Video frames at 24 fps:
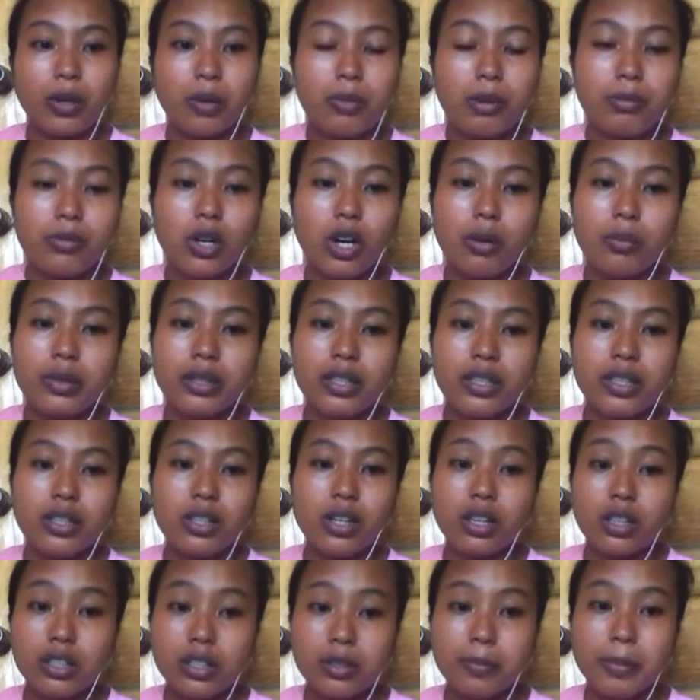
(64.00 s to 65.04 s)
problem commonly
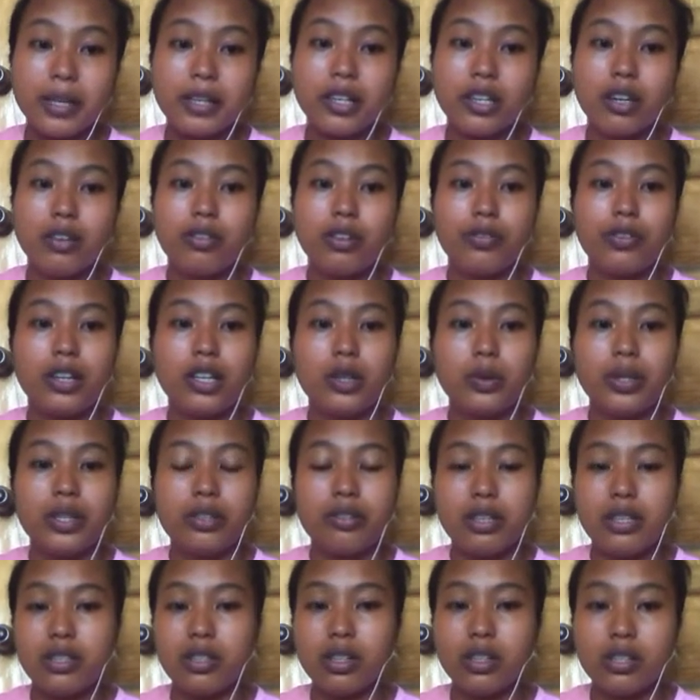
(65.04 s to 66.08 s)
caused mainly of the following
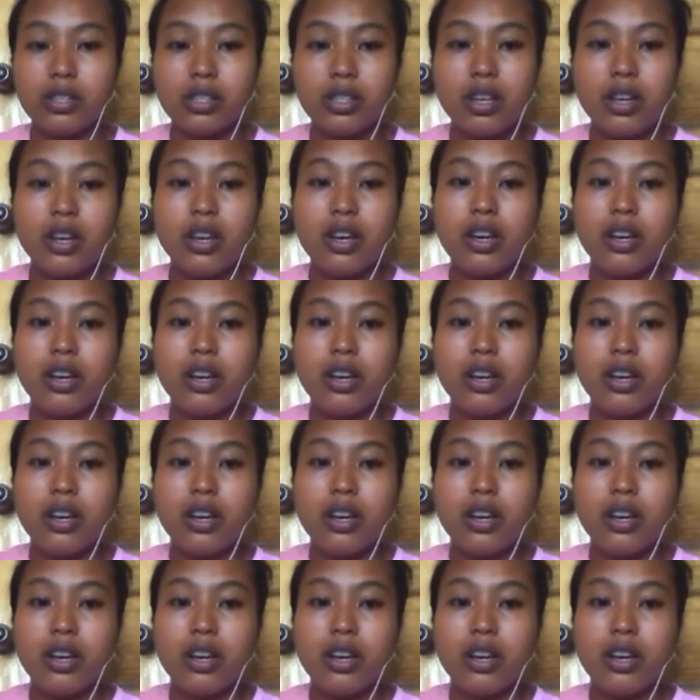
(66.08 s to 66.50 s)
reasons: